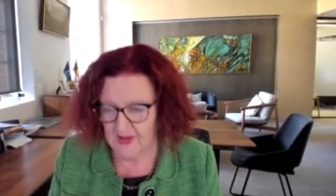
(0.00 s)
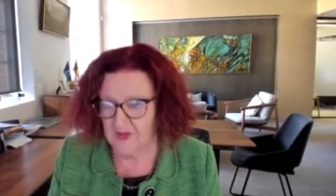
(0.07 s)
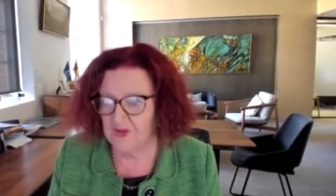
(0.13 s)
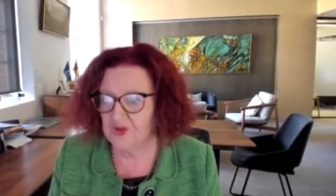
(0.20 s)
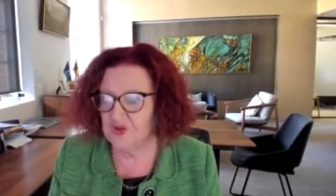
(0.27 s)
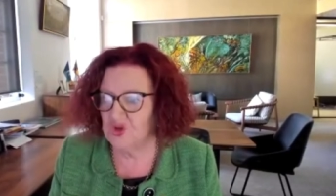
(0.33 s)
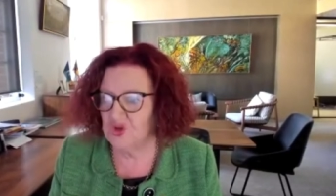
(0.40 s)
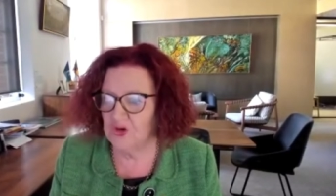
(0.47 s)
the
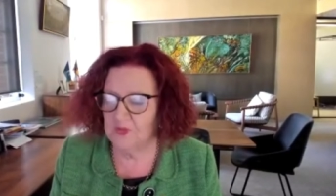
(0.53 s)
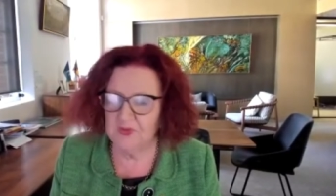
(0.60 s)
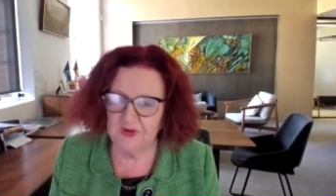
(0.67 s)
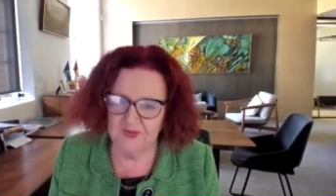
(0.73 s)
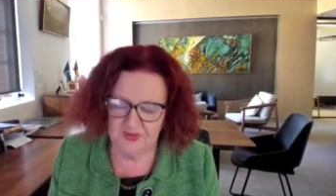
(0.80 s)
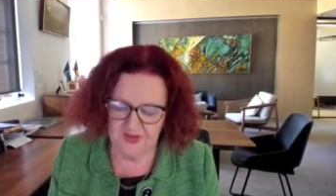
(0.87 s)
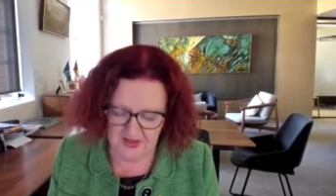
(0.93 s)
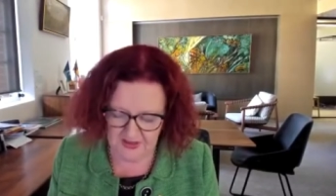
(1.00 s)
Turrbal
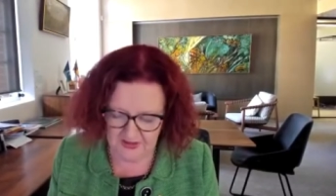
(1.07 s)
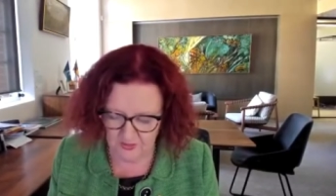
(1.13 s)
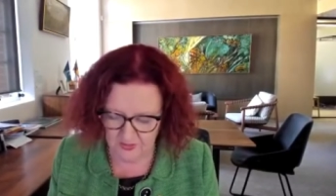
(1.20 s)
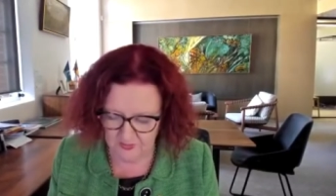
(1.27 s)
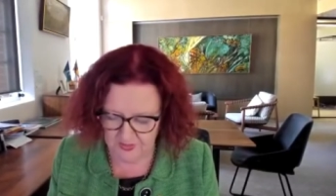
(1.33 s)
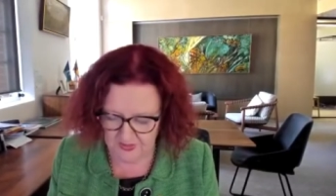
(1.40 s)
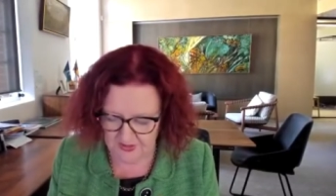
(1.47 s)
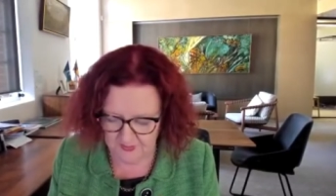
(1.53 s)
and the
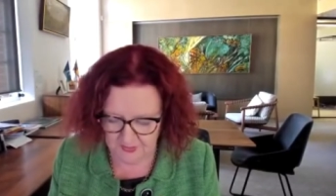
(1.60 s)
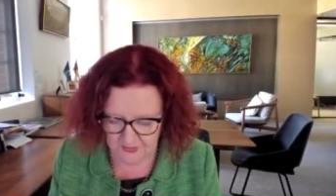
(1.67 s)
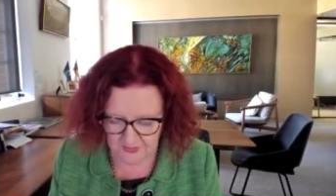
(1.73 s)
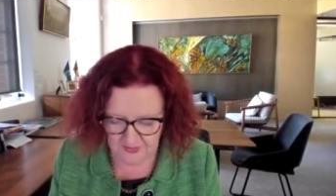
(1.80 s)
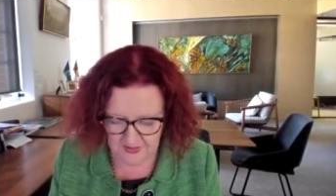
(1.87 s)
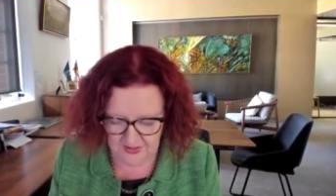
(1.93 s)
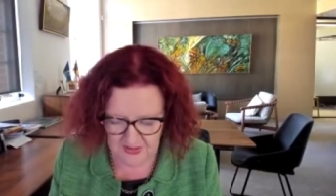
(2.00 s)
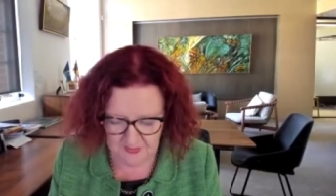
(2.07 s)
Yagara
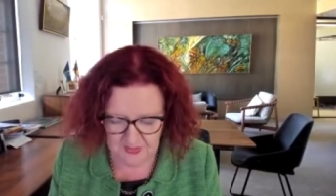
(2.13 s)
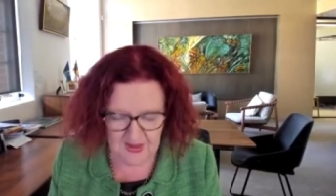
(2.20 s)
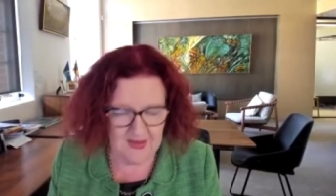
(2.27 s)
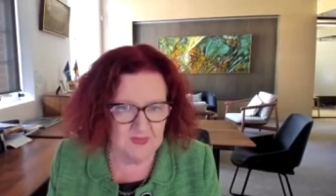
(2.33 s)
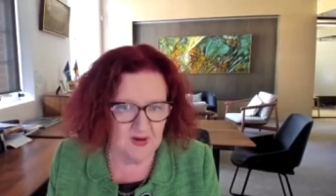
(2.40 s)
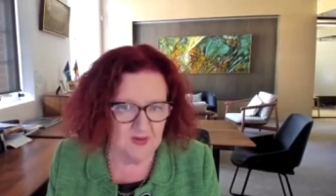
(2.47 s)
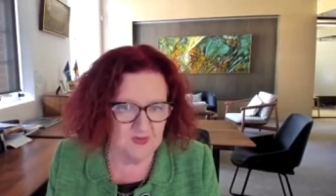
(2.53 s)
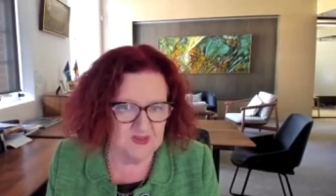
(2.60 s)
people, and pay
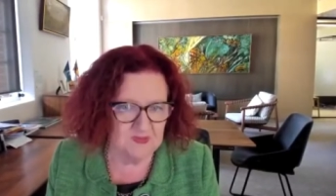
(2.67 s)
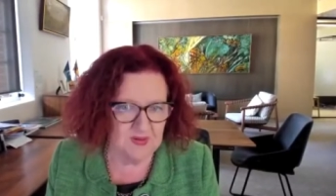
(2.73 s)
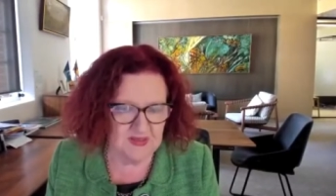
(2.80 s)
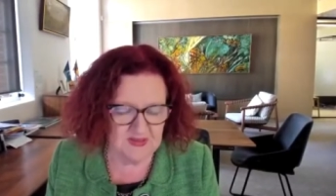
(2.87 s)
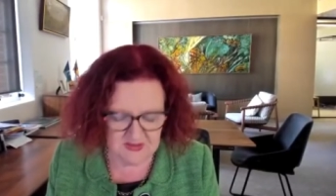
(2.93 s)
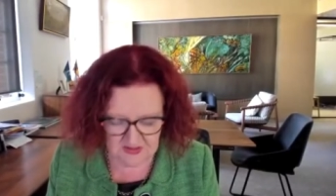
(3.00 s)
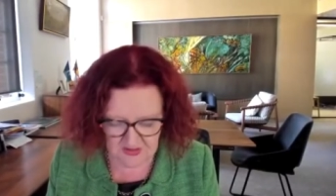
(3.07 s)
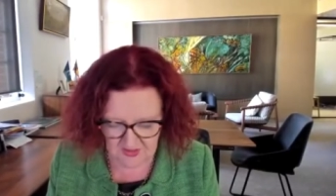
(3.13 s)
my
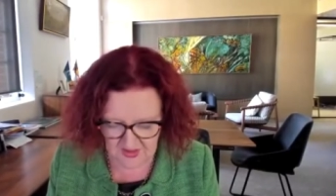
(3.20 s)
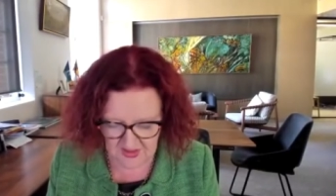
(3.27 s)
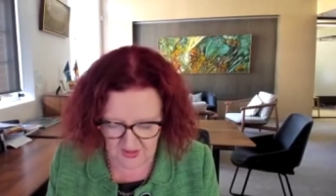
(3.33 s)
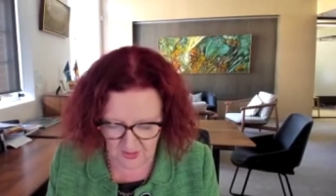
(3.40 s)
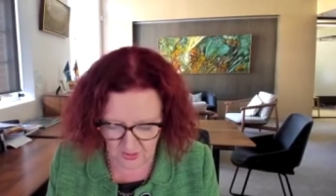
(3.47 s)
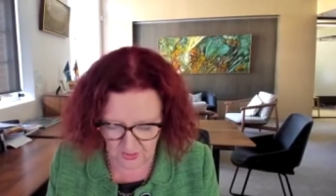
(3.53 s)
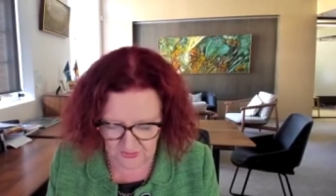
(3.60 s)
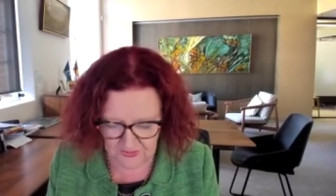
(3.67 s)
respects to their
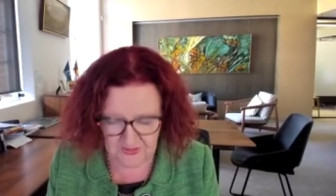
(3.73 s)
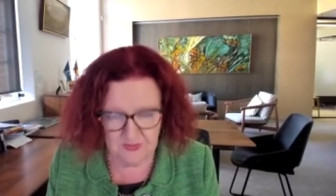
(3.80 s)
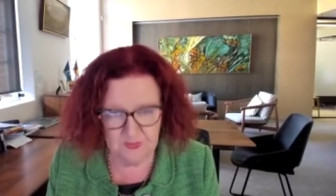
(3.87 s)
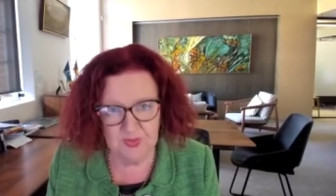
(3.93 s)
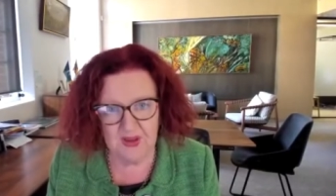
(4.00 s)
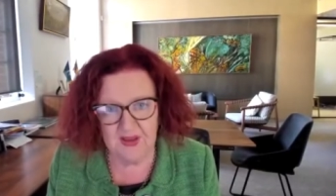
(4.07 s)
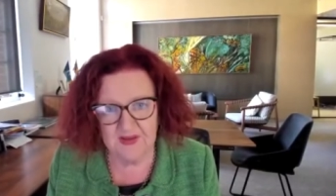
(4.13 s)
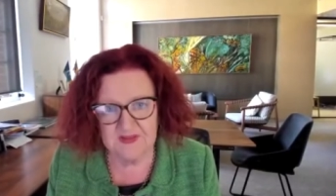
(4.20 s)
elders,
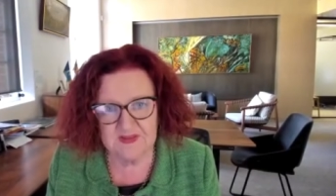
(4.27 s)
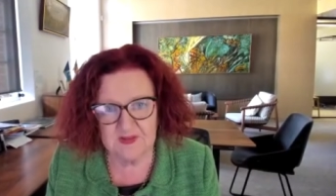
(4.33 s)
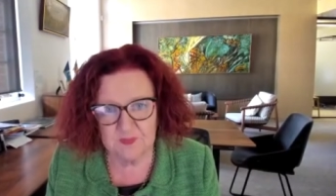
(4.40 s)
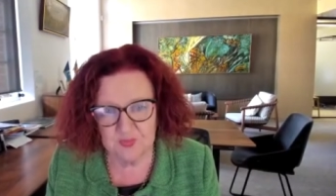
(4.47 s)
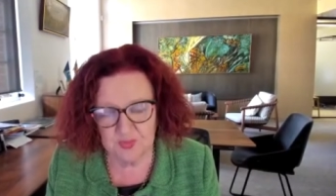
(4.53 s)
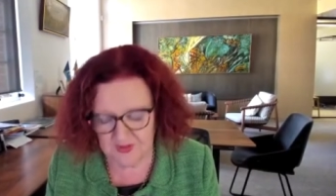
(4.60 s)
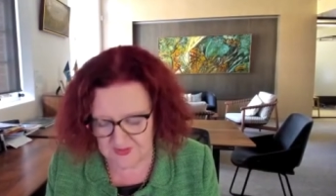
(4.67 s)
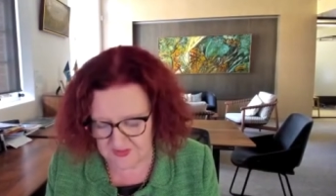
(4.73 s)
past,
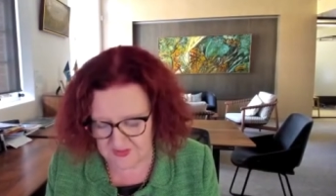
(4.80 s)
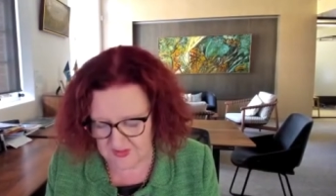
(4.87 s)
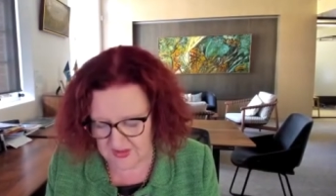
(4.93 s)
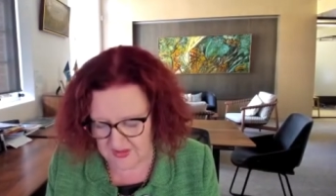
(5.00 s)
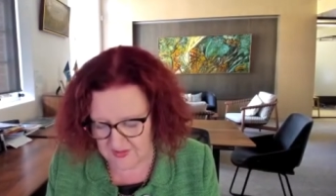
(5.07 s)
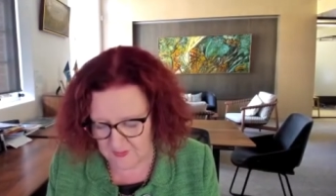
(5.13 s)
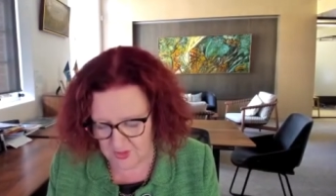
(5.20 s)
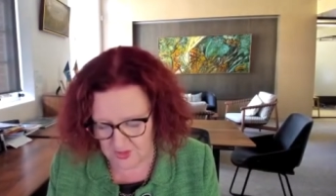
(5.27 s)
present,
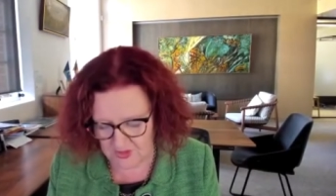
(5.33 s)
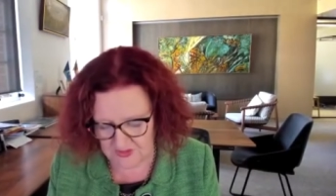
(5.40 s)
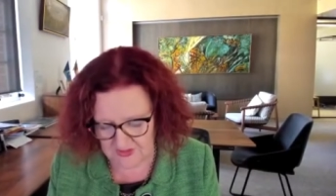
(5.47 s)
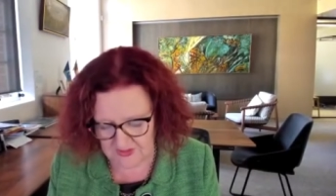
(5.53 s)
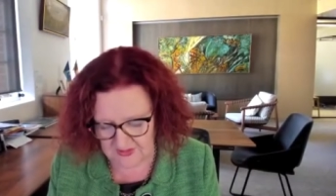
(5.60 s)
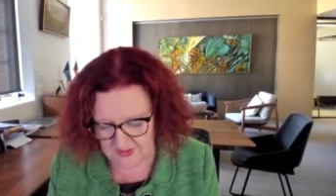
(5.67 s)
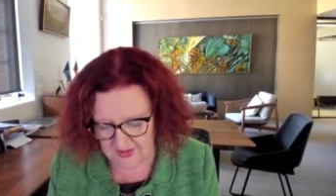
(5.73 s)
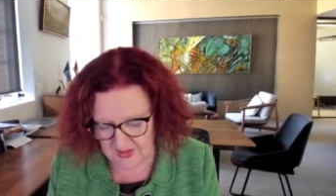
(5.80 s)
and
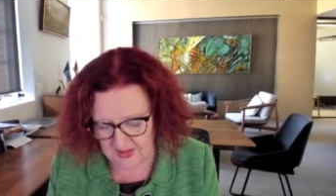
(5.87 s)
emerging,